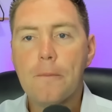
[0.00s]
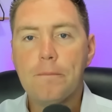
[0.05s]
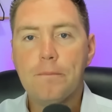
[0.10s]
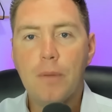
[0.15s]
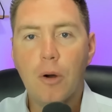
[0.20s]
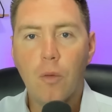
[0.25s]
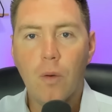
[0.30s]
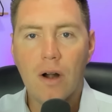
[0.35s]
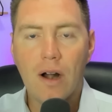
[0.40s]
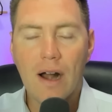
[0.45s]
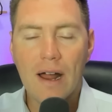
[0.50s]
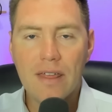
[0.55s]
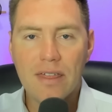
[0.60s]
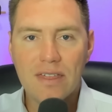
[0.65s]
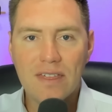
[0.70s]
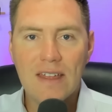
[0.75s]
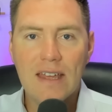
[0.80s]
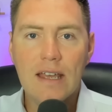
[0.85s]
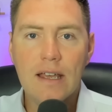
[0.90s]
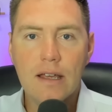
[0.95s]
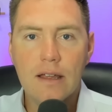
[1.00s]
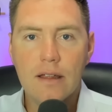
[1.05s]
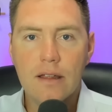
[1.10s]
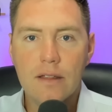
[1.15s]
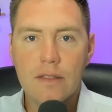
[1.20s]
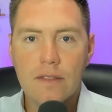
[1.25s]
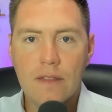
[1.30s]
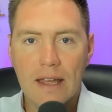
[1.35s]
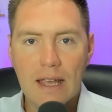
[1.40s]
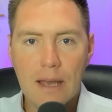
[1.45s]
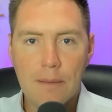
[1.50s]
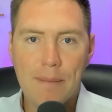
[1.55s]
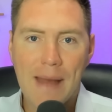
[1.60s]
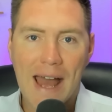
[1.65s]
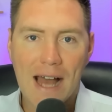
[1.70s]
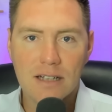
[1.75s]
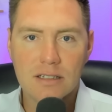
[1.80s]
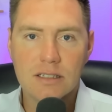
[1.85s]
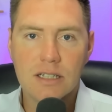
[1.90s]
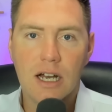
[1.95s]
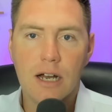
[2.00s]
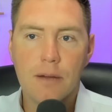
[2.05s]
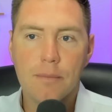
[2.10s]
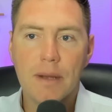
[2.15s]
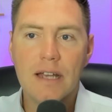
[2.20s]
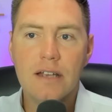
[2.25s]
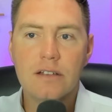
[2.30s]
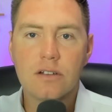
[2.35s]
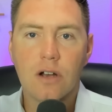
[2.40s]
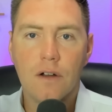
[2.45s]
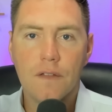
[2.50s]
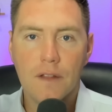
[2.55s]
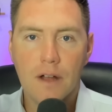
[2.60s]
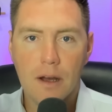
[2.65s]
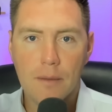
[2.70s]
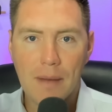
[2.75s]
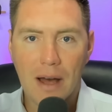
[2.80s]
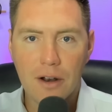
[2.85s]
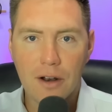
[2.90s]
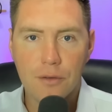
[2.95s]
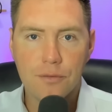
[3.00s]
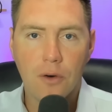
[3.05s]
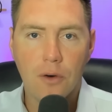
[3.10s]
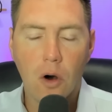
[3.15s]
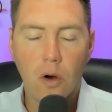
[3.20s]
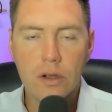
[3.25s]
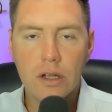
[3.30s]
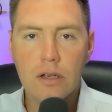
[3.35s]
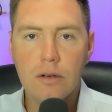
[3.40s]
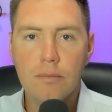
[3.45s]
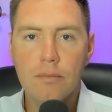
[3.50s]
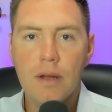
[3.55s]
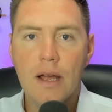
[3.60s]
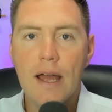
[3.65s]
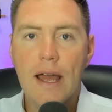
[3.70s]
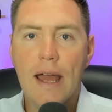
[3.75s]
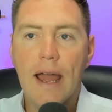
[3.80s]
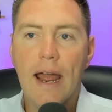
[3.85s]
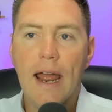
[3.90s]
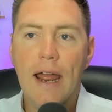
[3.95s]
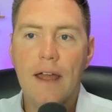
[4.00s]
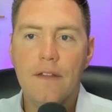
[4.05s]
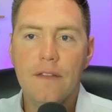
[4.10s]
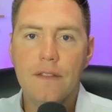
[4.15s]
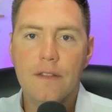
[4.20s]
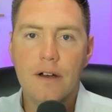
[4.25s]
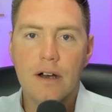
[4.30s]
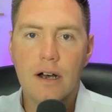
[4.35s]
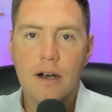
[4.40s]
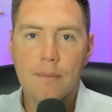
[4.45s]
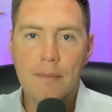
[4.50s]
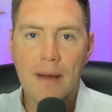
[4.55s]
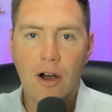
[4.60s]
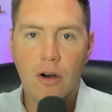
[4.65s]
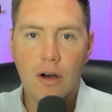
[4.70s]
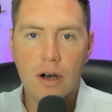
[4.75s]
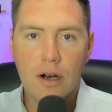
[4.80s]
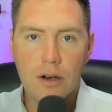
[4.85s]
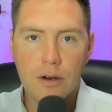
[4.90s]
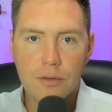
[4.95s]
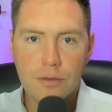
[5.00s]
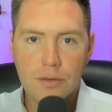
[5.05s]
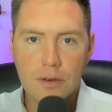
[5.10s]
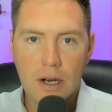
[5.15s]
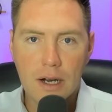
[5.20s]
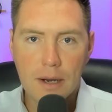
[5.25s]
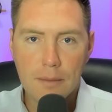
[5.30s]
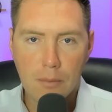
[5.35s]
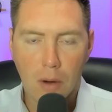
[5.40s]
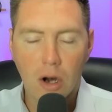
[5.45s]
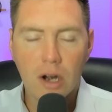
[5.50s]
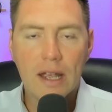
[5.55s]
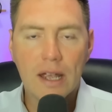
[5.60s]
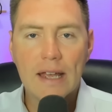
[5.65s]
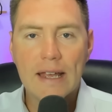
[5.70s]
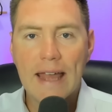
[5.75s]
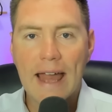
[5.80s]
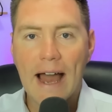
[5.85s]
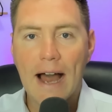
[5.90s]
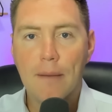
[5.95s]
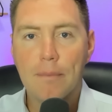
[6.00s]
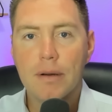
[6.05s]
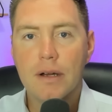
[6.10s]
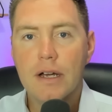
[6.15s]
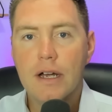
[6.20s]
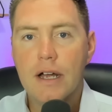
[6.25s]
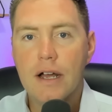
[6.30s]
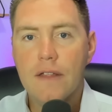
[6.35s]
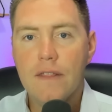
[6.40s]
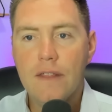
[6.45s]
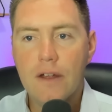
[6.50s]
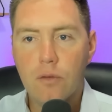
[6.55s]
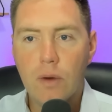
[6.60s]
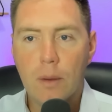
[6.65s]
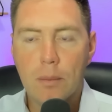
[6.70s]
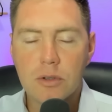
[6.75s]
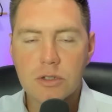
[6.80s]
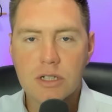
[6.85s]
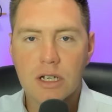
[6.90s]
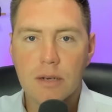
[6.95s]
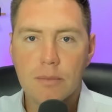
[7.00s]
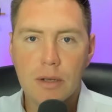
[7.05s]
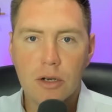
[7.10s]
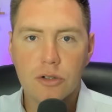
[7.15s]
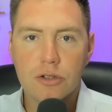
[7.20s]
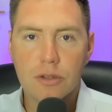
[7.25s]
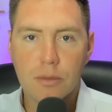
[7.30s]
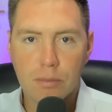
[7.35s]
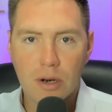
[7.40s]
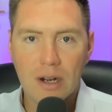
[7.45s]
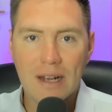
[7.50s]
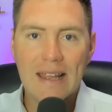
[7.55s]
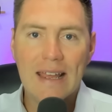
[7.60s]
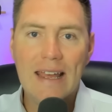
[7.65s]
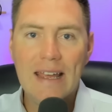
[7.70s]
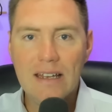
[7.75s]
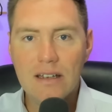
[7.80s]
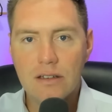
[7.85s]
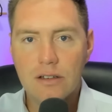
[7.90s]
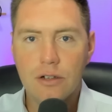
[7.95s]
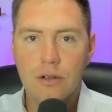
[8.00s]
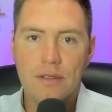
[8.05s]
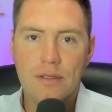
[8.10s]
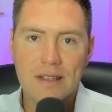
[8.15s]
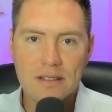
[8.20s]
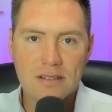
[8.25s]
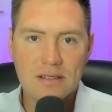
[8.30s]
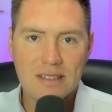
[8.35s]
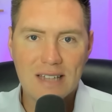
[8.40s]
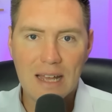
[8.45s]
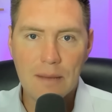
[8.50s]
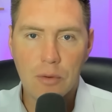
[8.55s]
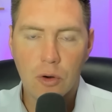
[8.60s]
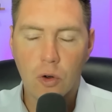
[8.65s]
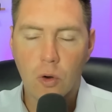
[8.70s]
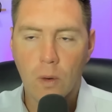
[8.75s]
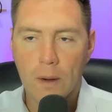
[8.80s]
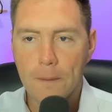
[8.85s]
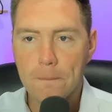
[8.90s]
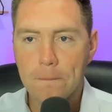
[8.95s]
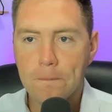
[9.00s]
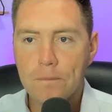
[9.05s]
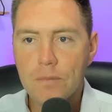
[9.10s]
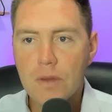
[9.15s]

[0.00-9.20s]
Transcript: But where I think they get passed up is on the amount of volume and the amount of market cap that Ripple's going to be able to bring into this stablecoin.